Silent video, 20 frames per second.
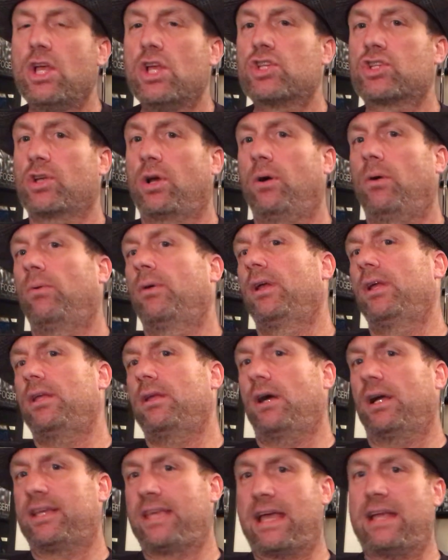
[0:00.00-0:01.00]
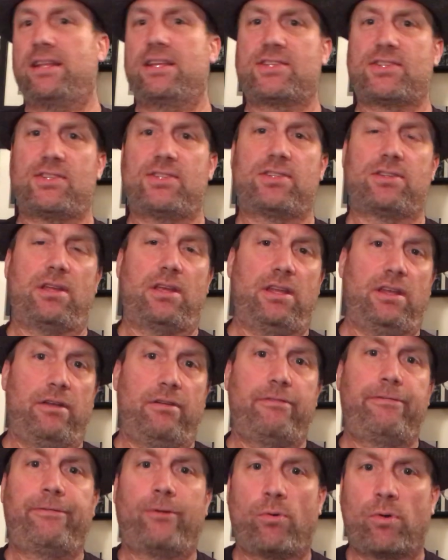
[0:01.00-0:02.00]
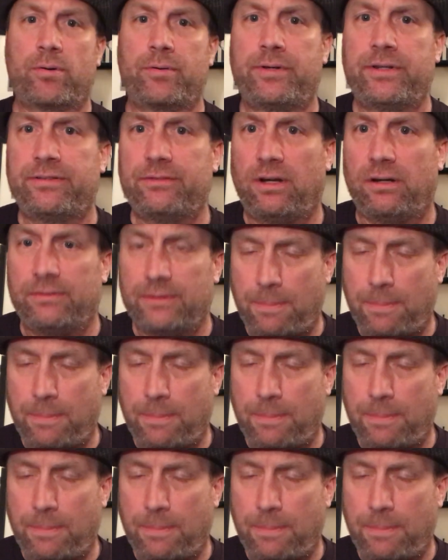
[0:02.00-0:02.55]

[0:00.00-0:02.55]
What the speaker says: So again, this is an informative,